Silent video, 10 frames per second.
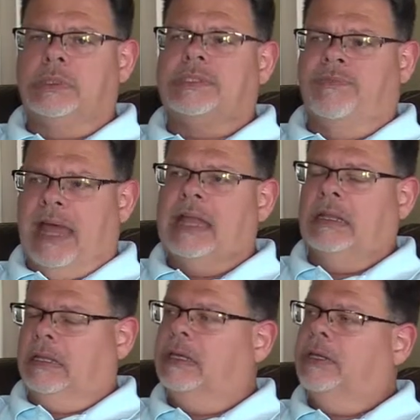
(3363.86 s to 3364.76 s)

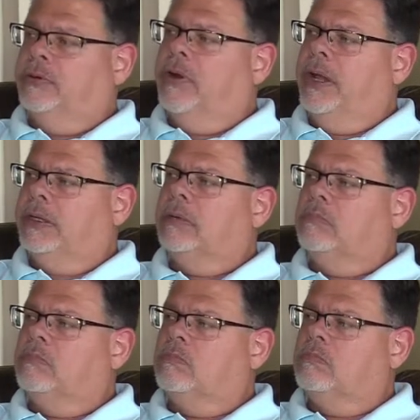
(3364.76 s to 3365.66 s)
finally integrated.
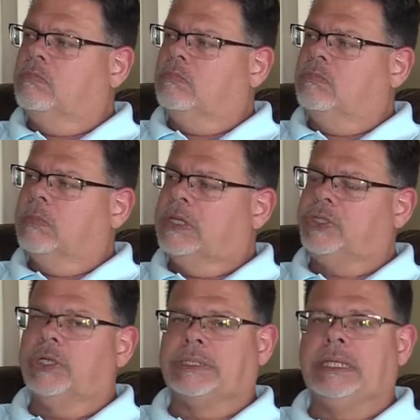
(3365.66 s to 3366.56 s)
It
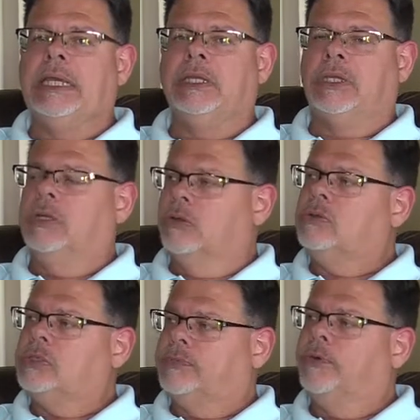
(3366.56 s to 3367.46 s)
took 10
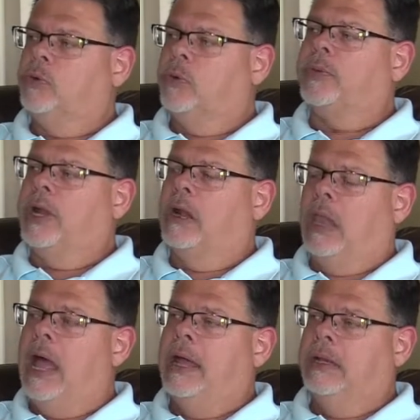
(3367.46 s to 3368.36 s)
years for North
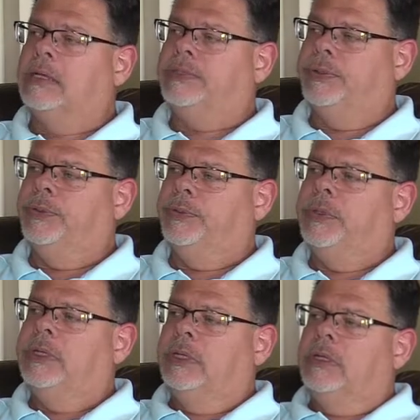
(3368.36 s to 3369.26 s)
Carolina to
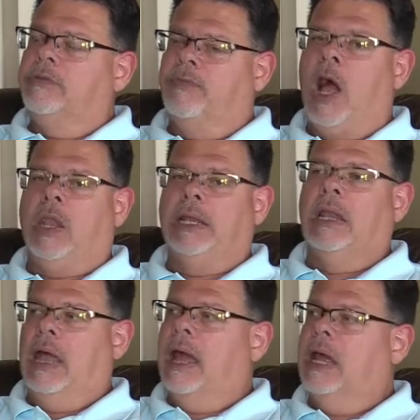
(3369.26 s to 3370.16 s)
fall in
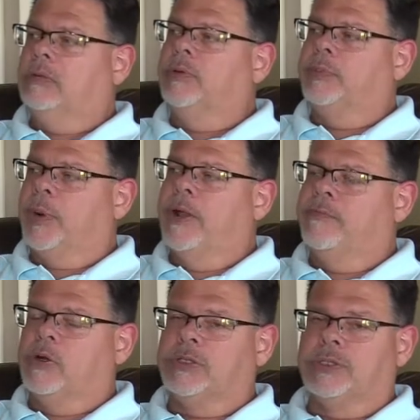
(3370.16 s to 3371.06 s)
line with Brown
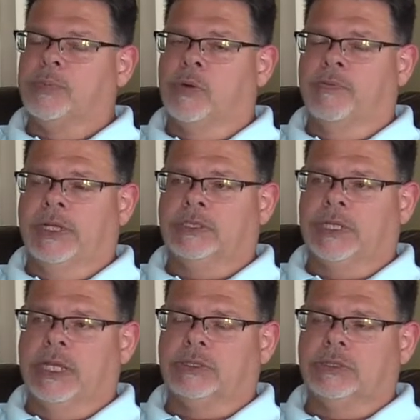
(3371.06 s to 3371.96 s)
versus Board of
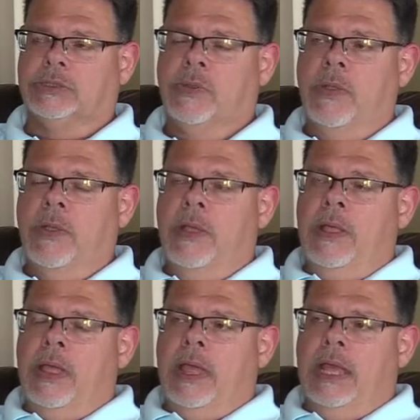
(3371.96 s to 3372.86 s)
Education.
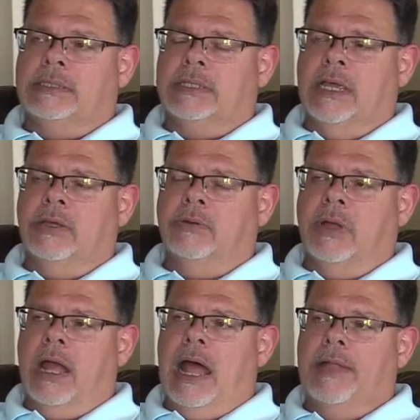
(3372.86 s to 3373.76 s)
And so
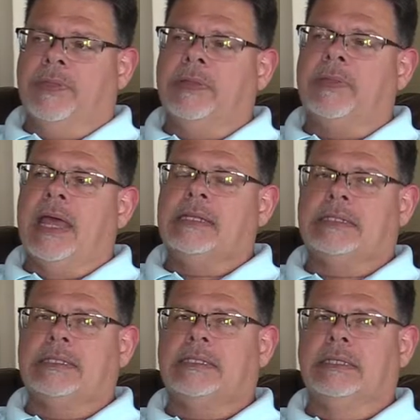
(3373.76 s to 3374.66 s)
I think that is a
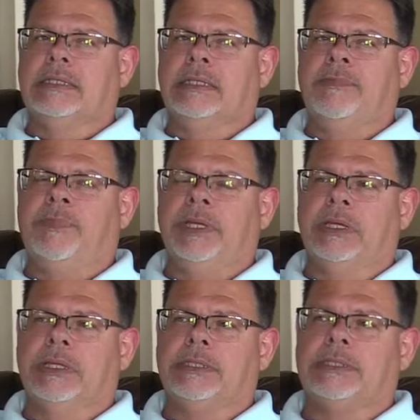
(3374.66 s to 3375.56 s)

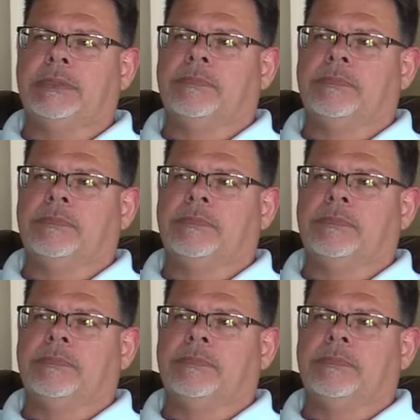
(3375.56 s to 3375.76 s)
significant